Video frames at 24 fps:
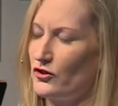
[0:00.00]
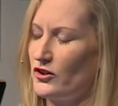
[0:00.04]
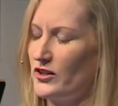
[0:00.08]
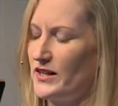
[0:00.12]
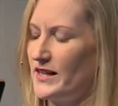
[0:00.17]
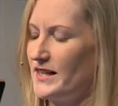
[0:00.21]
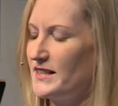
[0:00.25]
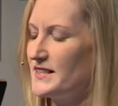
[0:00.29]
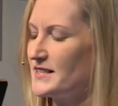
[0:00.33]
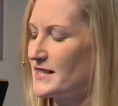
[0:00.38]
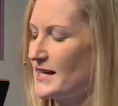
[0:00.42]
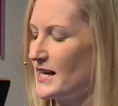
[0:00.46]

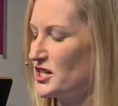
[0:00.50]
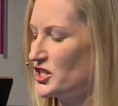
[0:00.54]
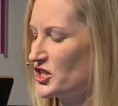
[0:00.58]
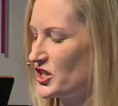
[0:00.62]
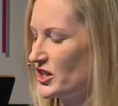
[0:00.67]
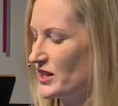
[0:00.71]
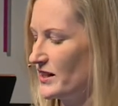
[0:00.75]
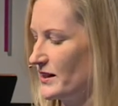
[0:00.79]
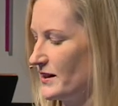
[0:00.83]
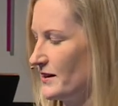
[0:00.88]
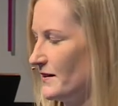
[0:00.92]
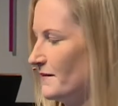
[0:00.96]

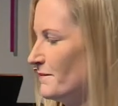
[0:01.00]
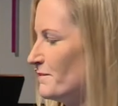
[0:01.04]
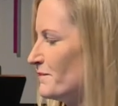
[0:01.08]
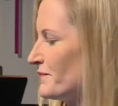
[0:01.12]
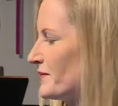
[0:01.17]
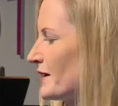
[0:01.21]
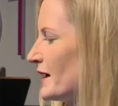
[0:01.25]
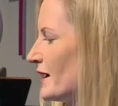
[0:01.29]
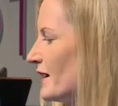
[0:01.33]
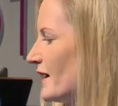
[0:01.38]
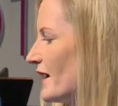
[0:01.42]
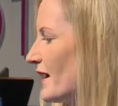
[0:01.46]
orientation,
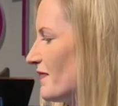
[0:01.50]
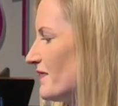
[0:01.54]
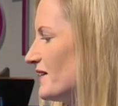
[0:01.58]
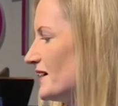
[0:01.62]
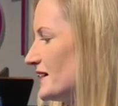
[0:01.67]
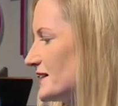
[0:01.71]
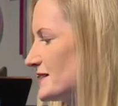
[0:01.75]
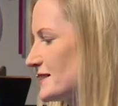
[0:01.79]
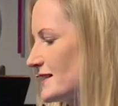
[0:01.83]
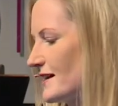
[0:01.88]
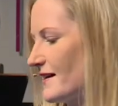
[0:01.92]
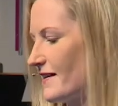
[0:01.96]
and
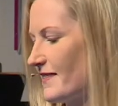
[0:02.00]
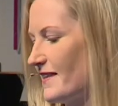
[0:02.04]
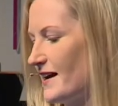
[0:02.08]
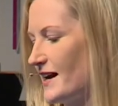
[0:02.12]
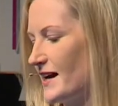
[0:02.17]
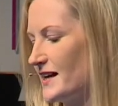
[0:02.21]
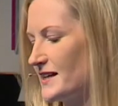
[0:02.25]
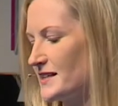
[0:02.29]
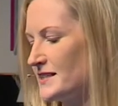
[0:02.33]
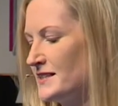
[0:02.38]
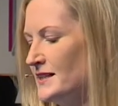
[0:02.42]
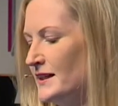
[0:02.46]
things like
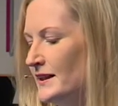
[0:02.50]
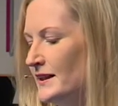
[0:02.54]
that.